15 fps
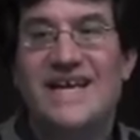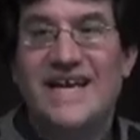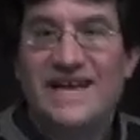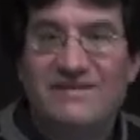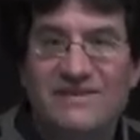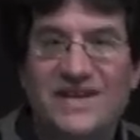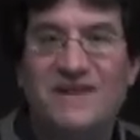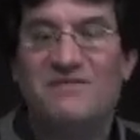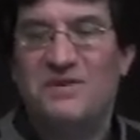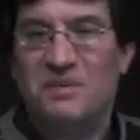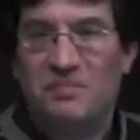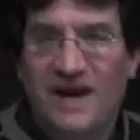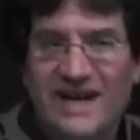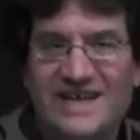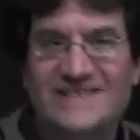Even if the
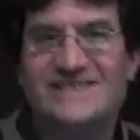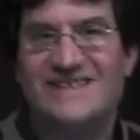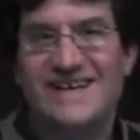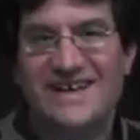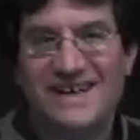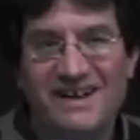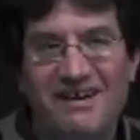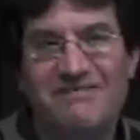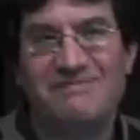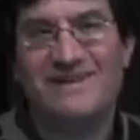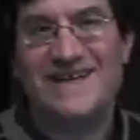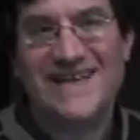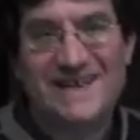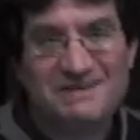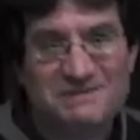Pakistani
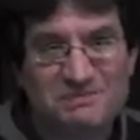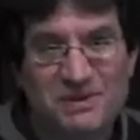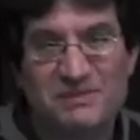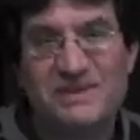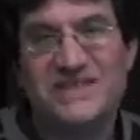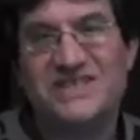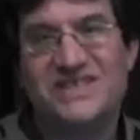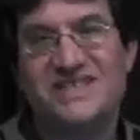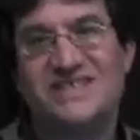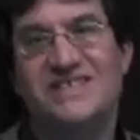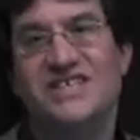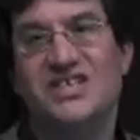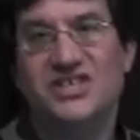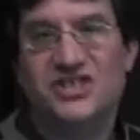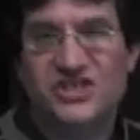government gives
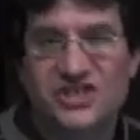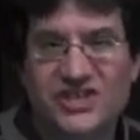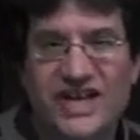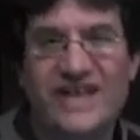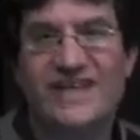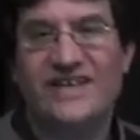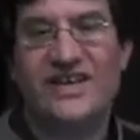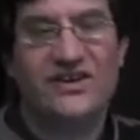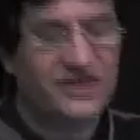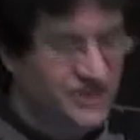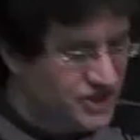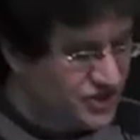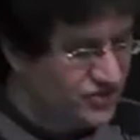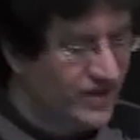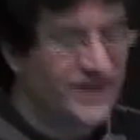permission, secondary
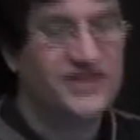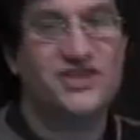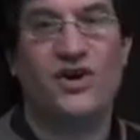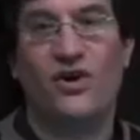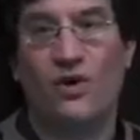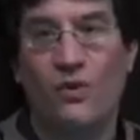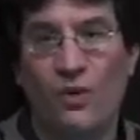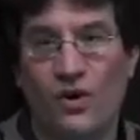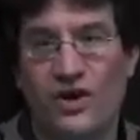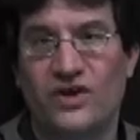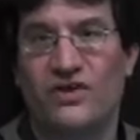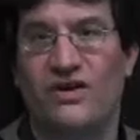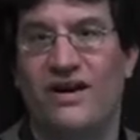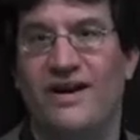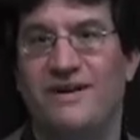strikes are a war
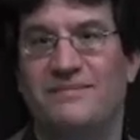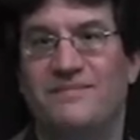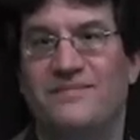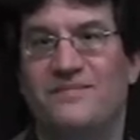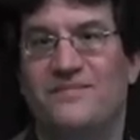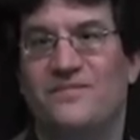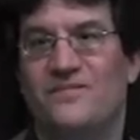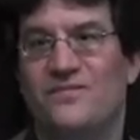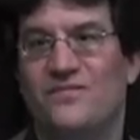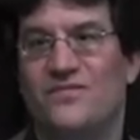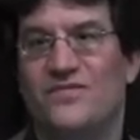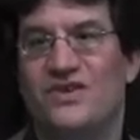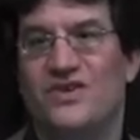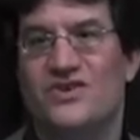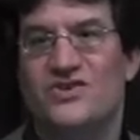crime.
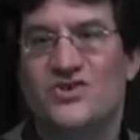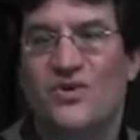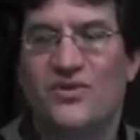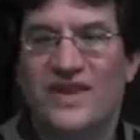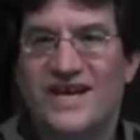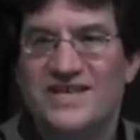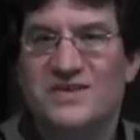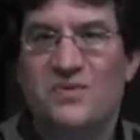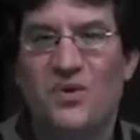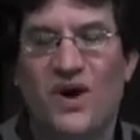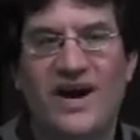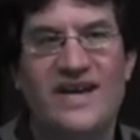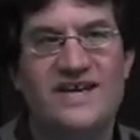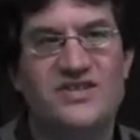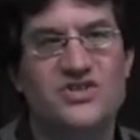So that's
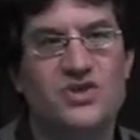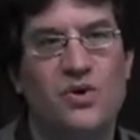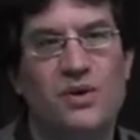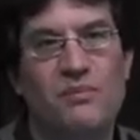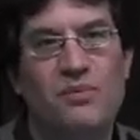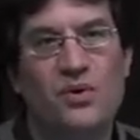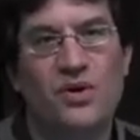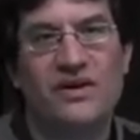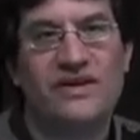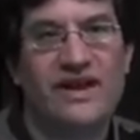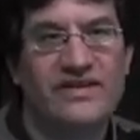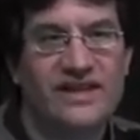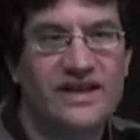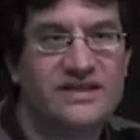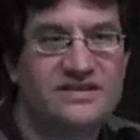why it's so important,
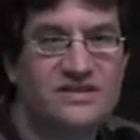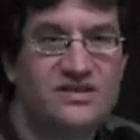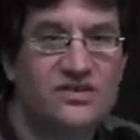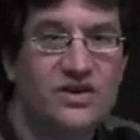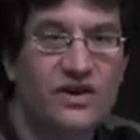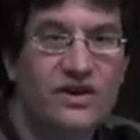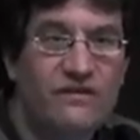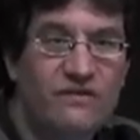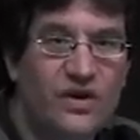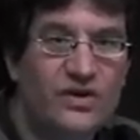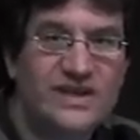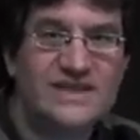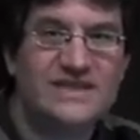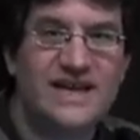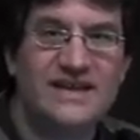I think, to
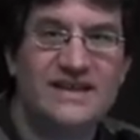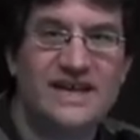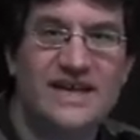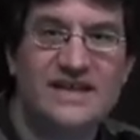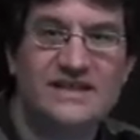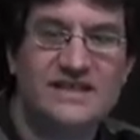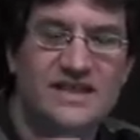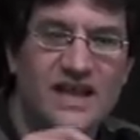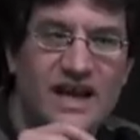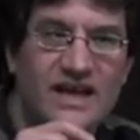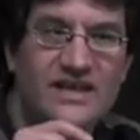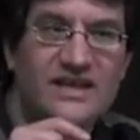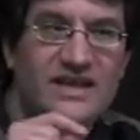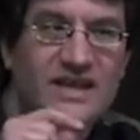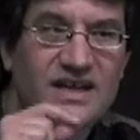focus on things
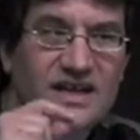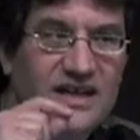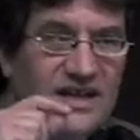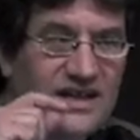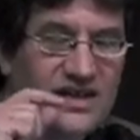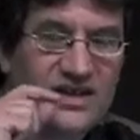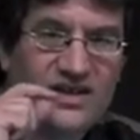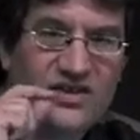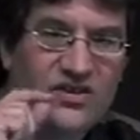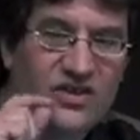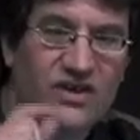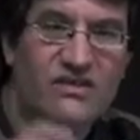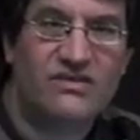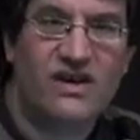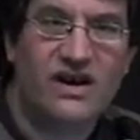that, you
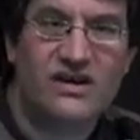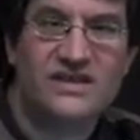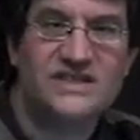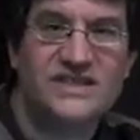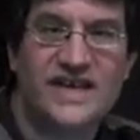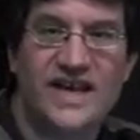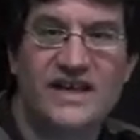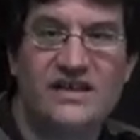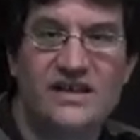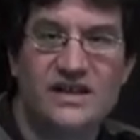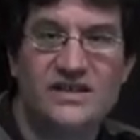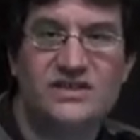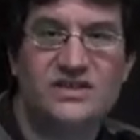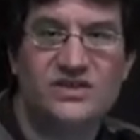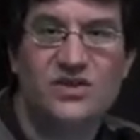know, are
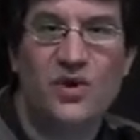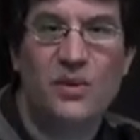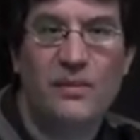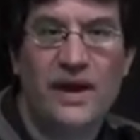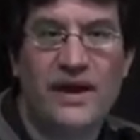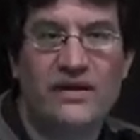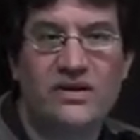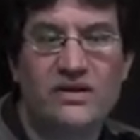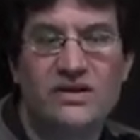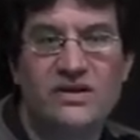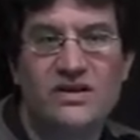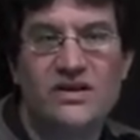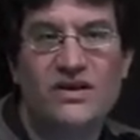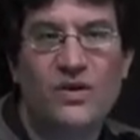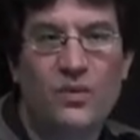scandalous no matter
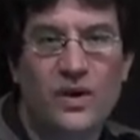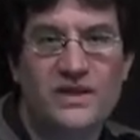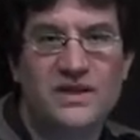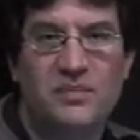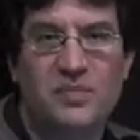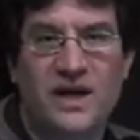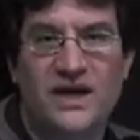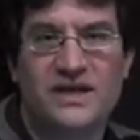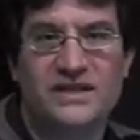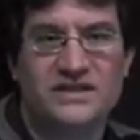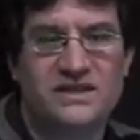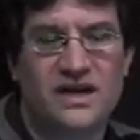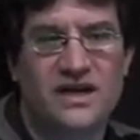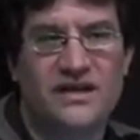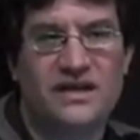what the
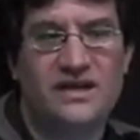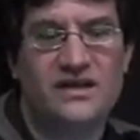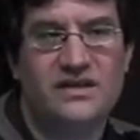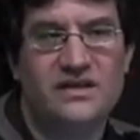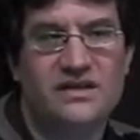Pakistani